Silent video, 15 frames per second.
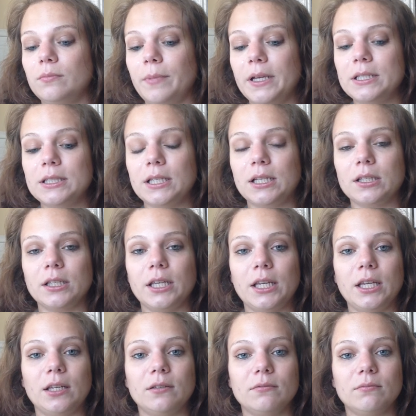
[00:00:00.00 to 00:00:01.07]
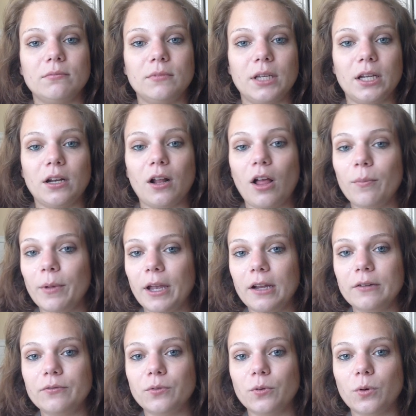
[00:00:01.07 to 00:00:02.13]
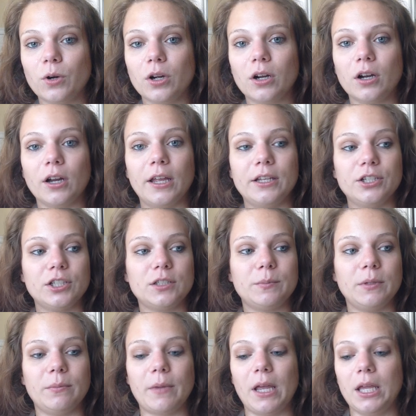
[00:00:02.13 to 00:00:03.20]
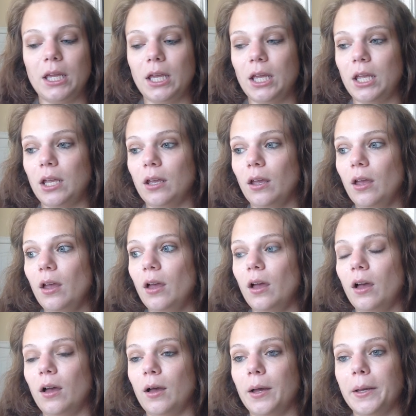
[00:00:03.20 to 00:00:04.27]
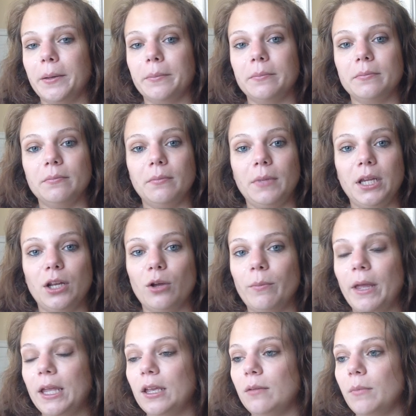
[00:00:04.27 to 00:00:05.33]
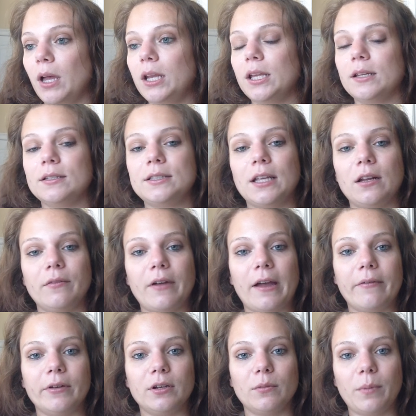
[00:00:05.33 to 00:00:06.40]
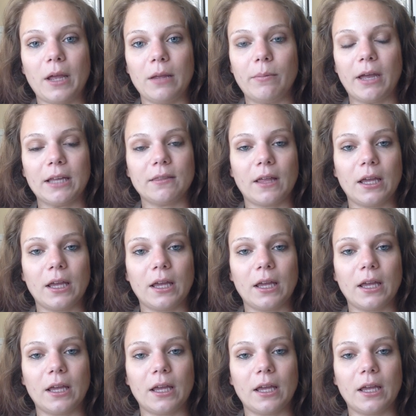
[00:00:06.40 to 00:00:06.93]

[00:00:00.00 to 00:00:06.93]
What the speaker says: basically get it all paid for and just be making, making money instead of having to pay back